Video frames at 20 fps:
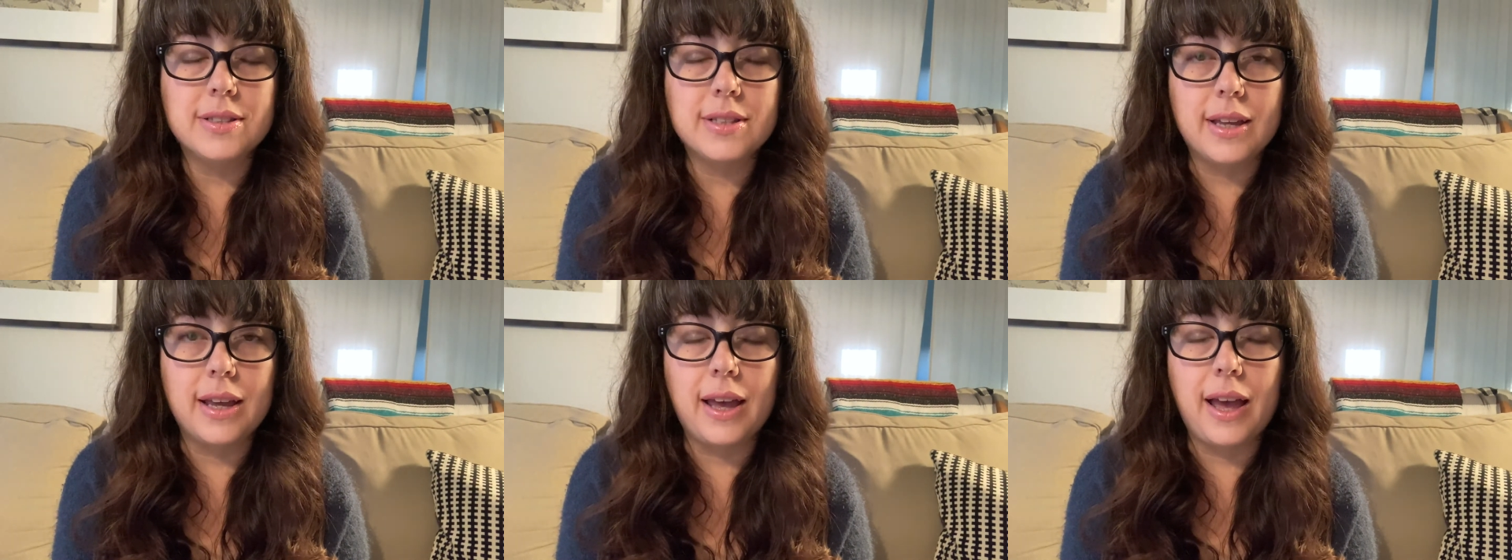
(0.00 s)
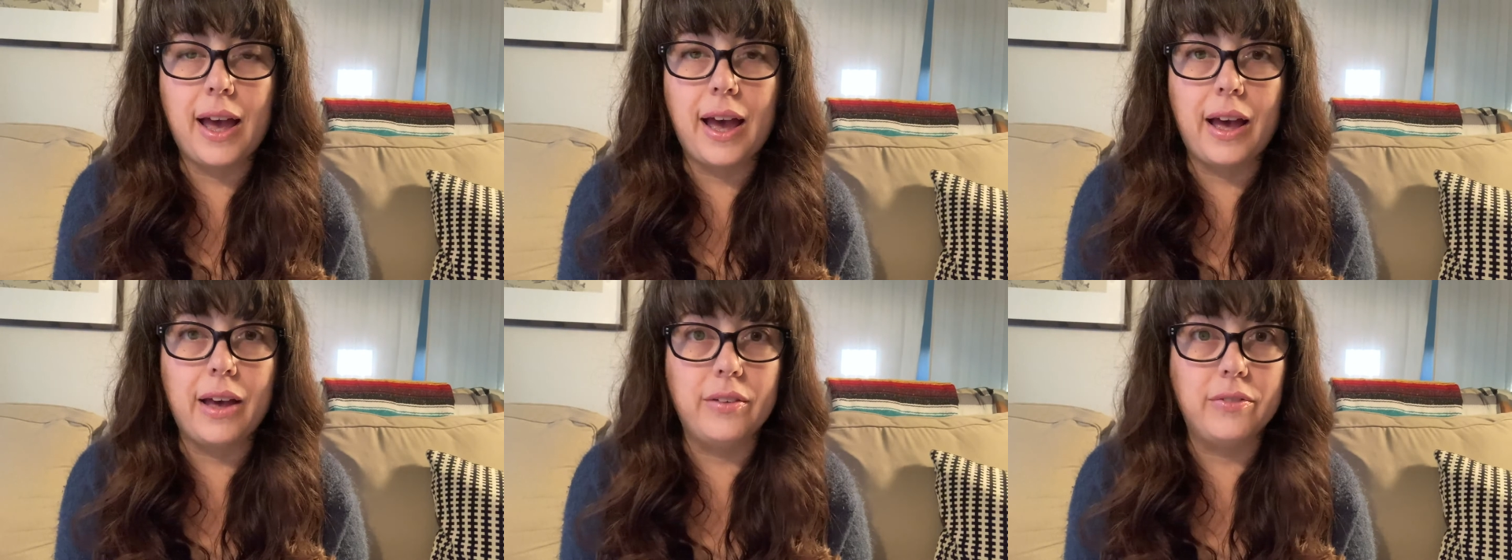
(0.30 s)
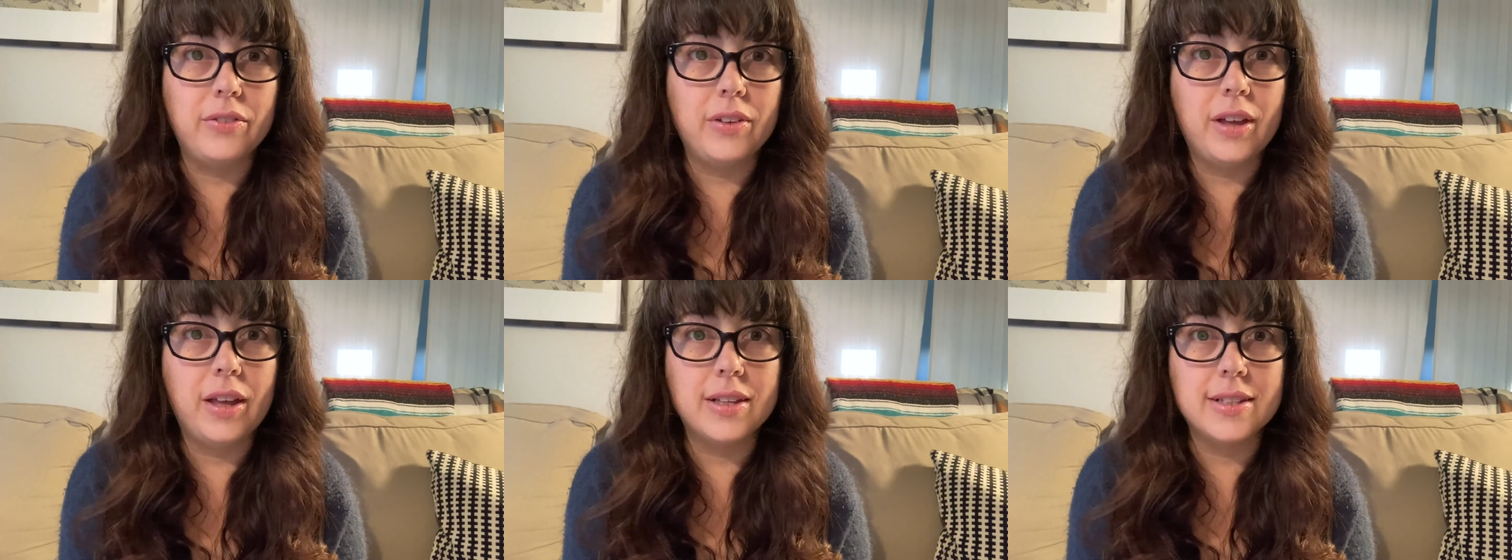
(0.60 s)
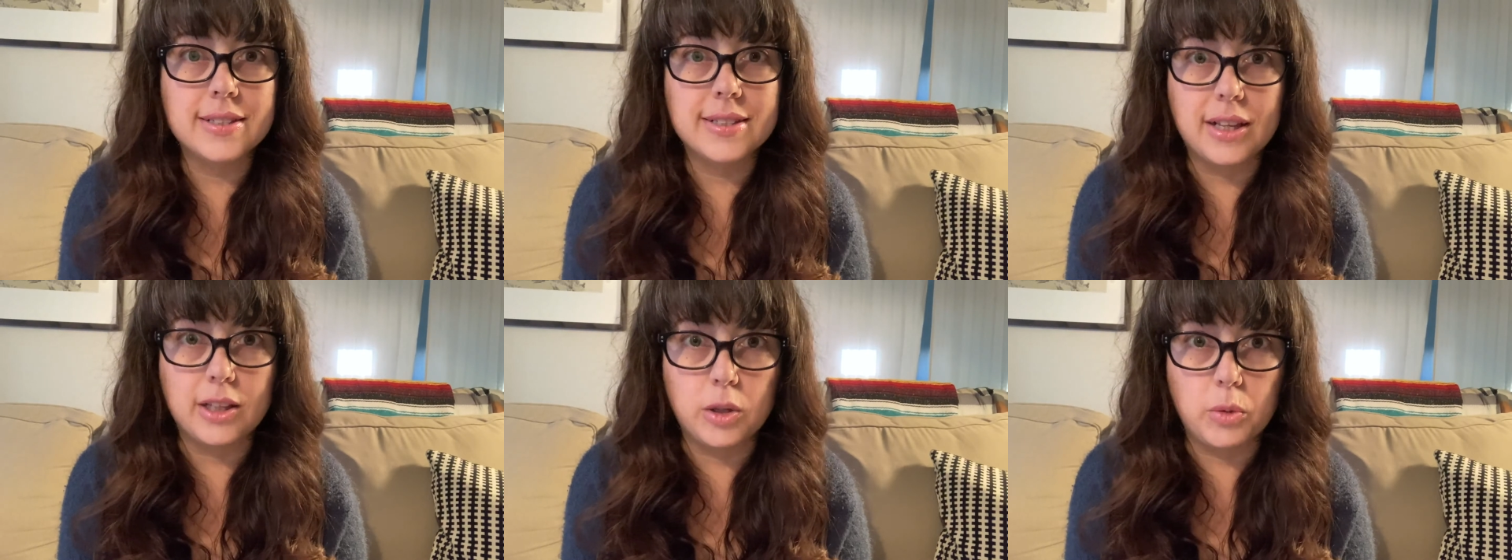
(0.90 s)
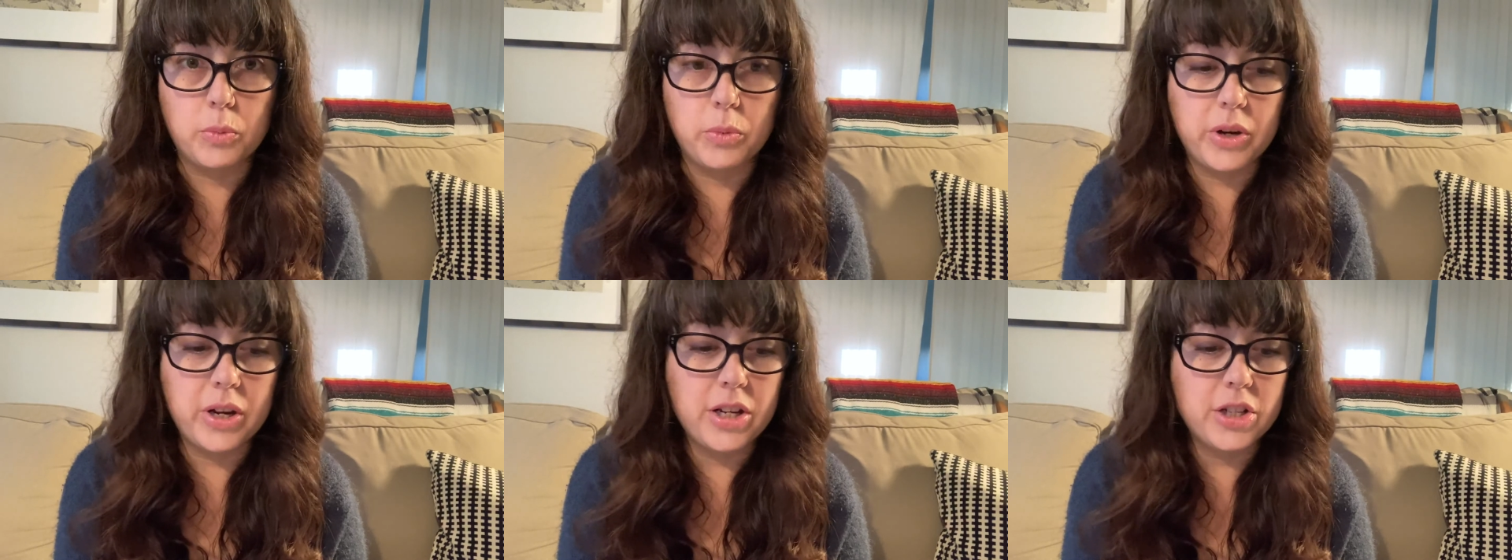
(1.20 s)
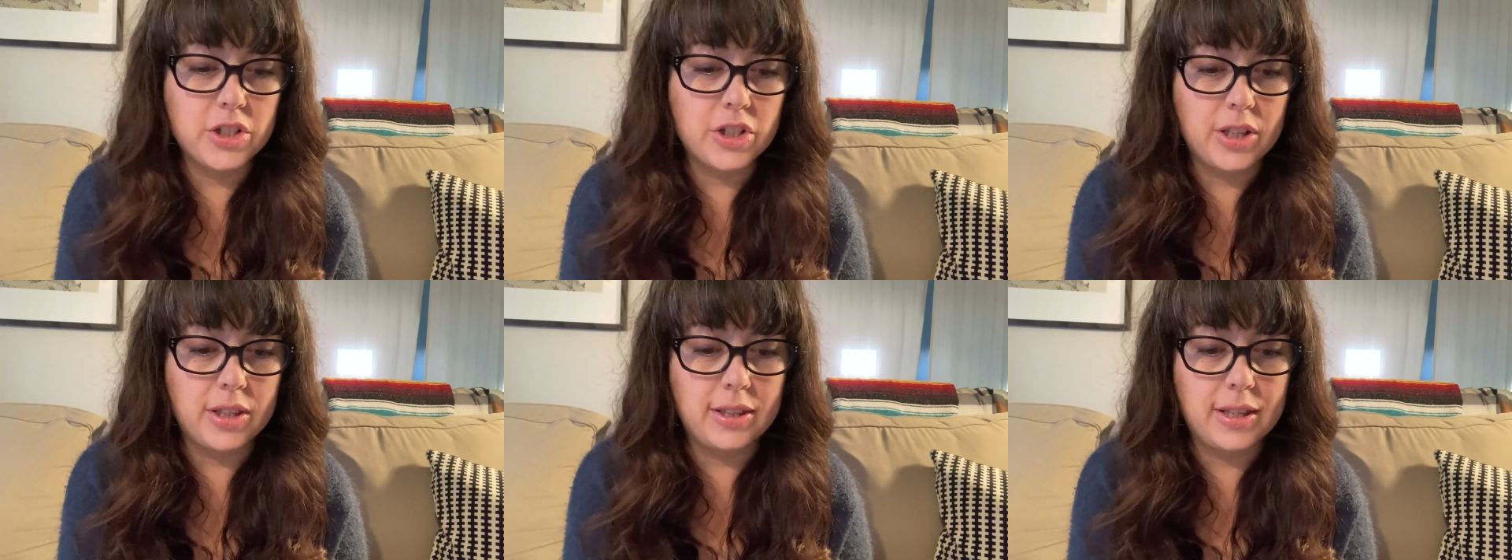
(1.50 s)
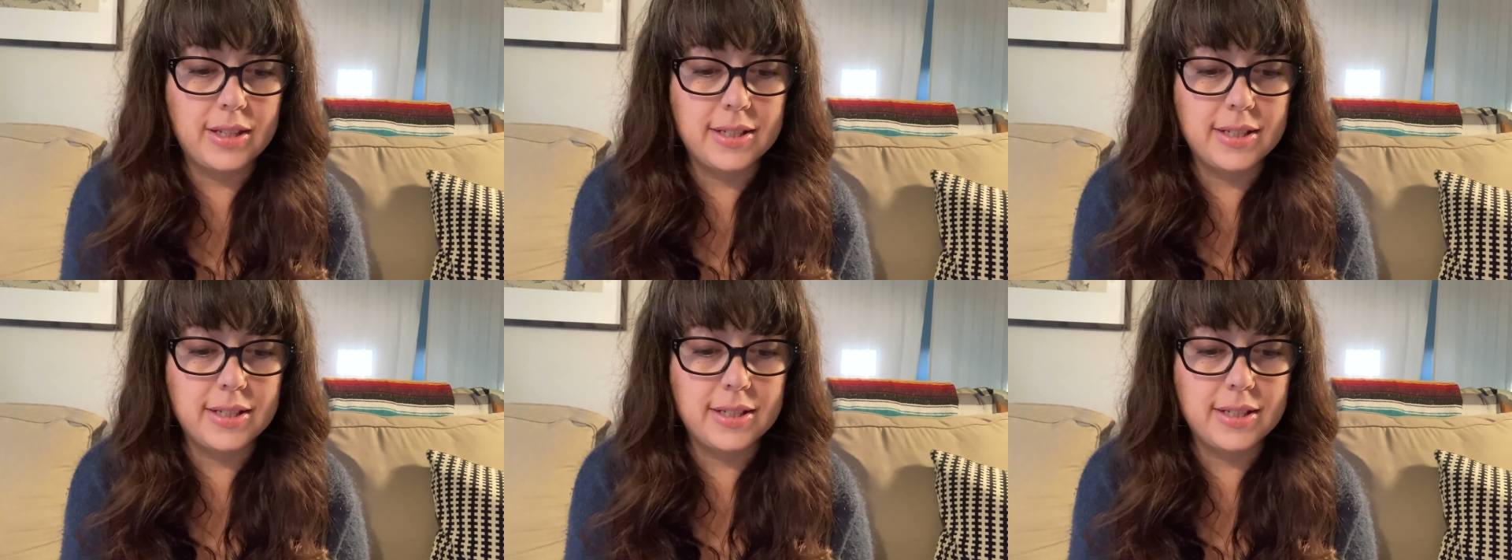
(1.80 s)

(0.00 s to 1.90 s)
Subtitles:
to have a celebration.